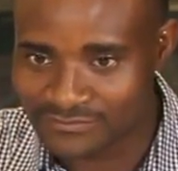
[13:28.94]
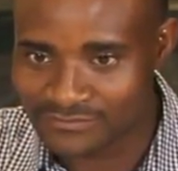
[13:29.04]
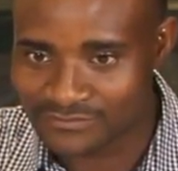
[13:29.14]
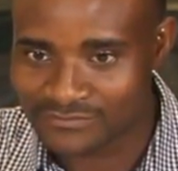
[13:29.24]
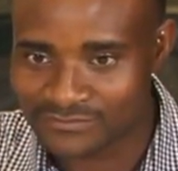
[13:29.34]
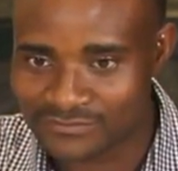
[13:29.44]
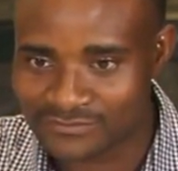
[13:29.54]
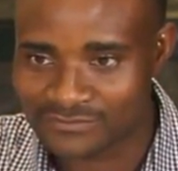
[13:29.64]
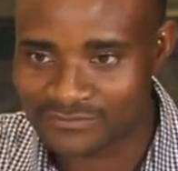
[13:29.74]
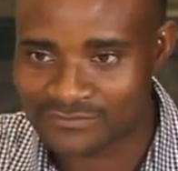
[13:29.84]

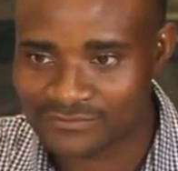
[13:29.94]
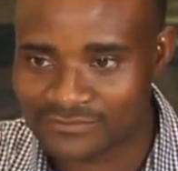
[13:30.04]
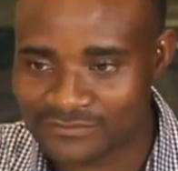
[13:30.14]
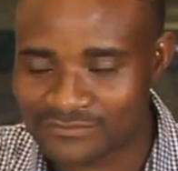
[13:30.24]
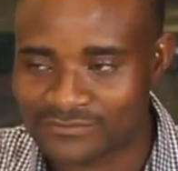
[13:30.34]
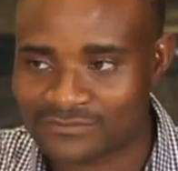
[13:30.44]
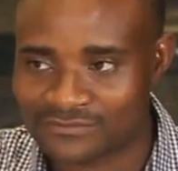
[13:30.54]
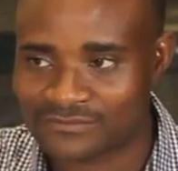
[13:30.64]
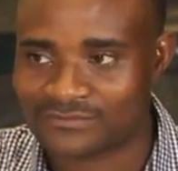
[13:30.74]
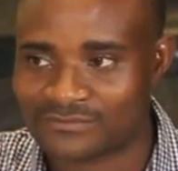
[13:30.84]

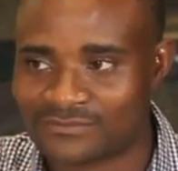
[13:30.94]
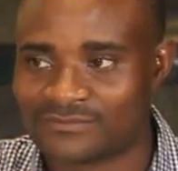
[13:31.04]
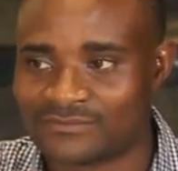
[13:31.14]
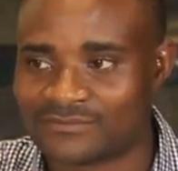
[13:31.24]
(silent)